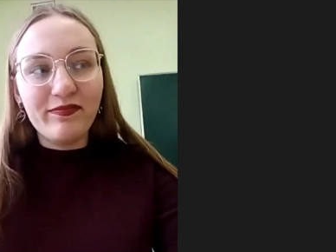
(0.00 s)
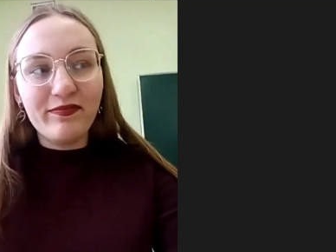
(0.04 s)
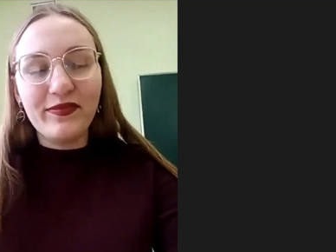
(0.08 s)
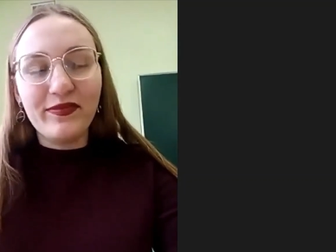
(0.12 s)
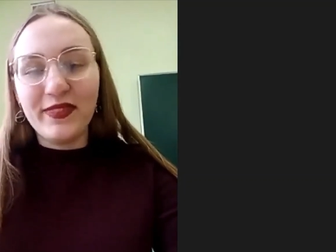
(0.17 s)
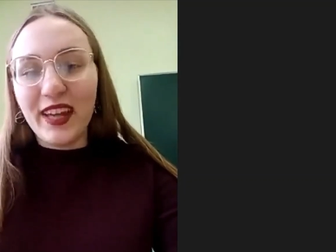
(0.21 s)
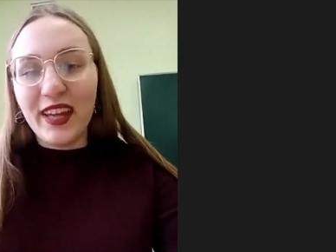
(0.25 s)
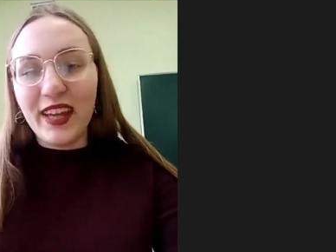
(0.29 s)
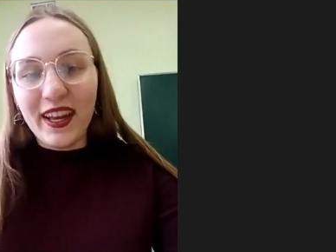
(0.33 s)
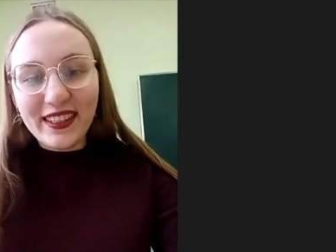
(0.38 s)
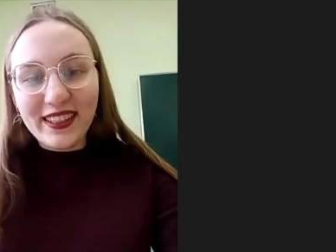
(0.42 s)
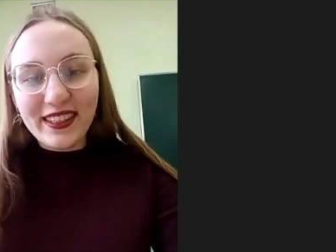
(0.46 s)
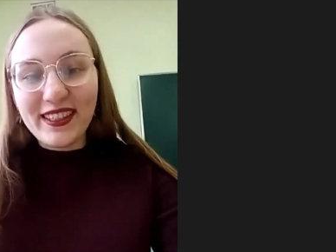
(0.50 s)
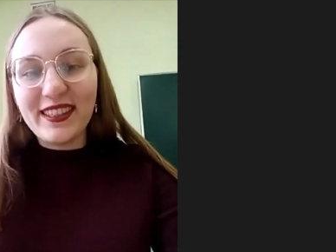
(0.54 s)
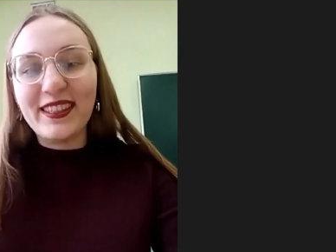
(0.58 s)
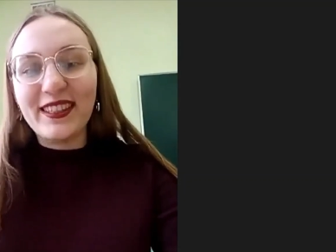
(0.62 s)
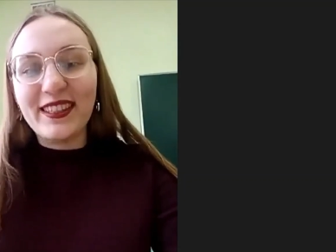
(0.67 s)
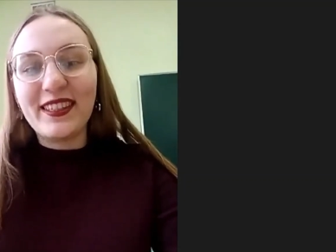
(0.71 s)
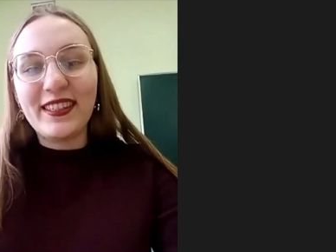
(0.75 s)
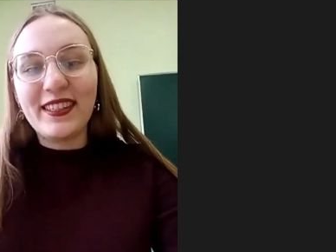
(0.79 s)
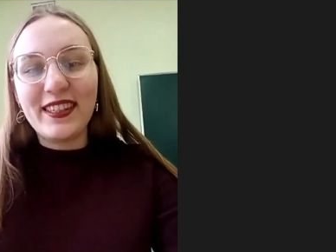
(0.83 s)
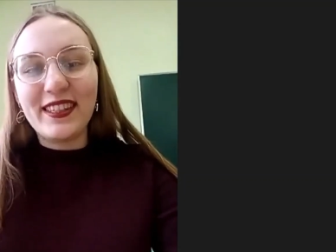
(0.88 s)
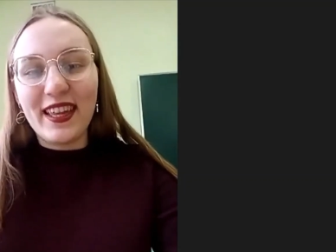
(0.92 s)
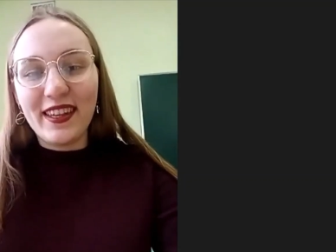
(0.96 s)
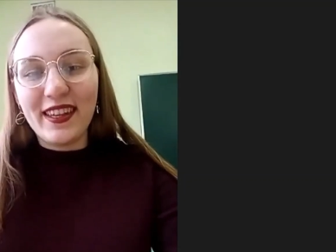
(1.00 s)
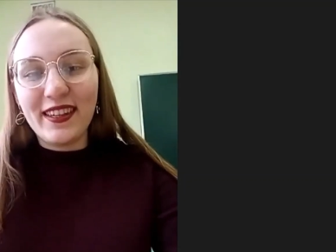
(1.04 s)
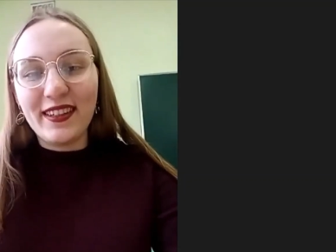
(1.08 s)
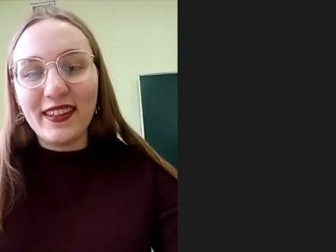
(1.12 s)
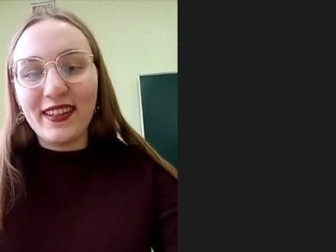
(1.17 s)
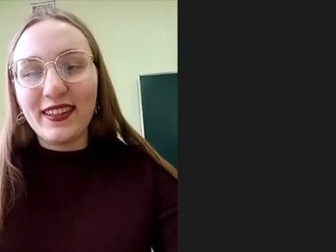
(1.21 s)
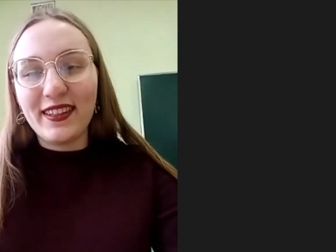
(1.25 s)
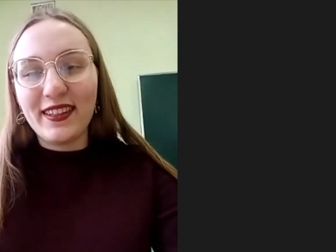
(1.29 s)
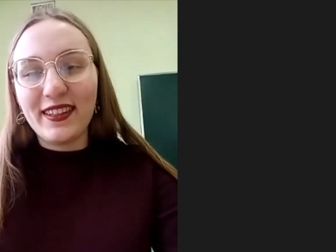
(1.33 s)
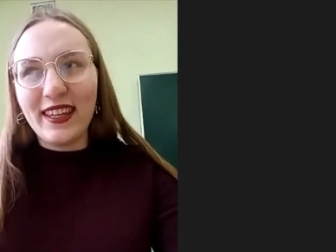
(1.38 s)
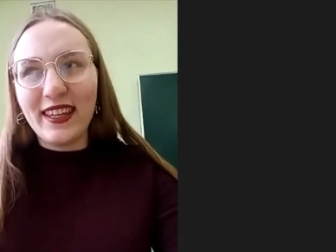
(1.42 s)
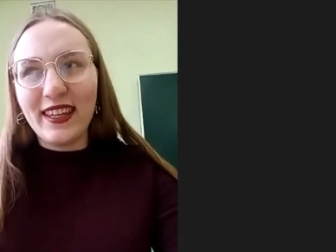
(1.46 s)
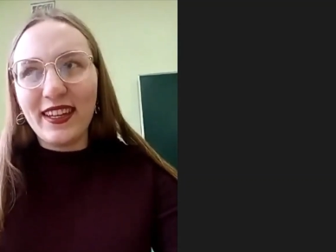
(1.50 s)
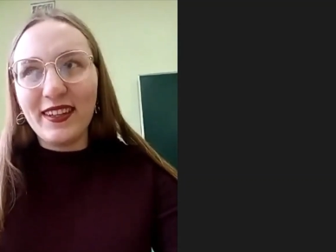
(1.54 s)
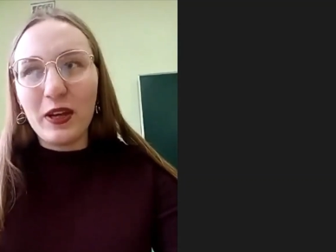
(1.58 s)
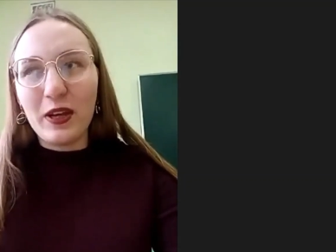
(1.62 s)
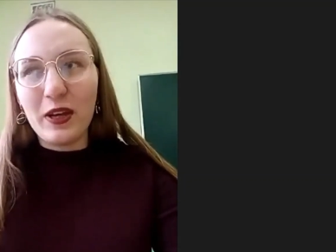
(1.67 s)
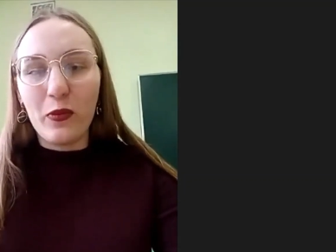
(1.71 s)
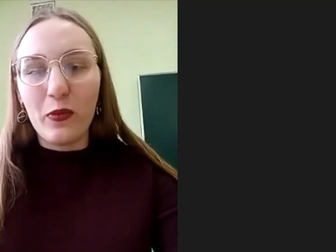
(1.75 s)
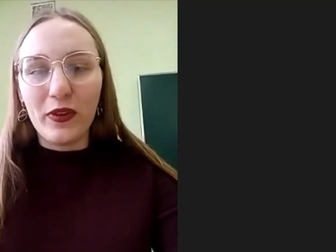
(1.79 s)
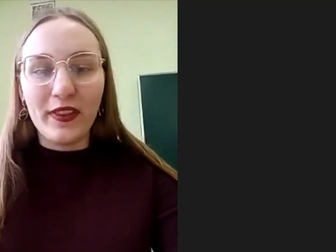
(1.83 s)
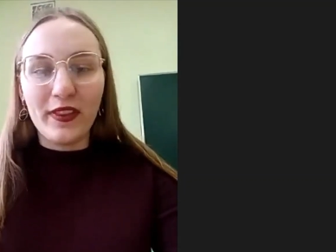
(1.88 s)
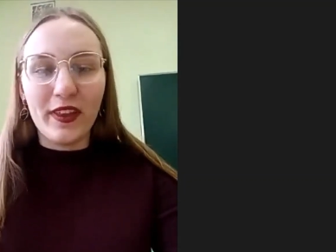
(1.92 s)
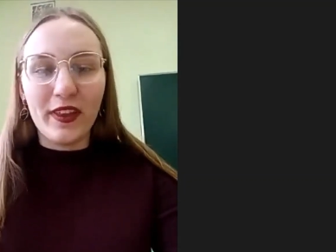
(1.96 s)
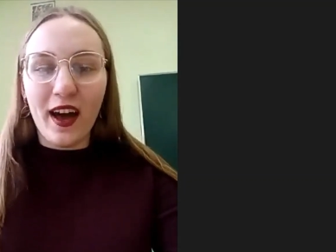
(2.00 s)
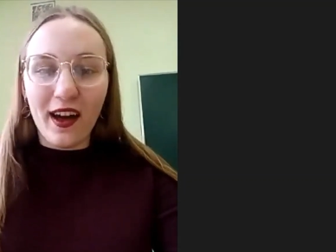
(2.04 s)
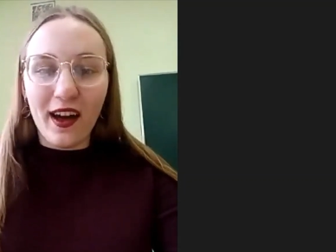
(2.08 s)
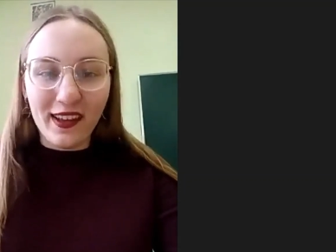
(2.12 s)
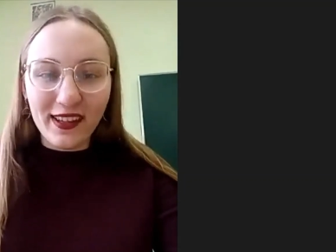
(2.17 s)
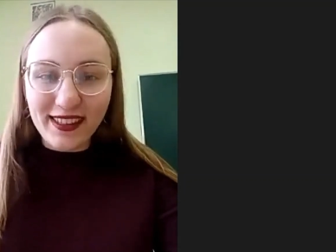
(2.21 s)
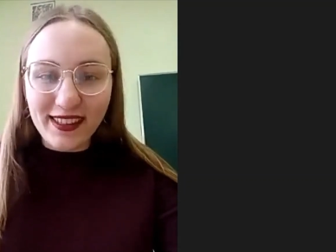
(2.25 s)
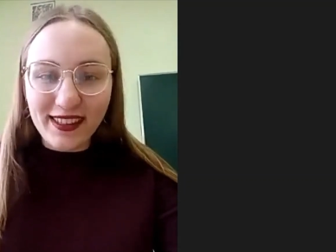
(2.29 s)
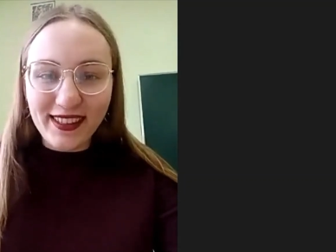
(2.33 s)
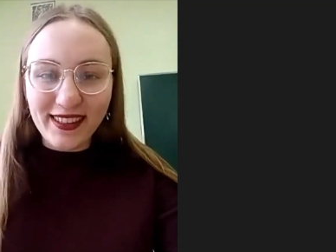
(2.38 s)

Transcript: danced sing with us.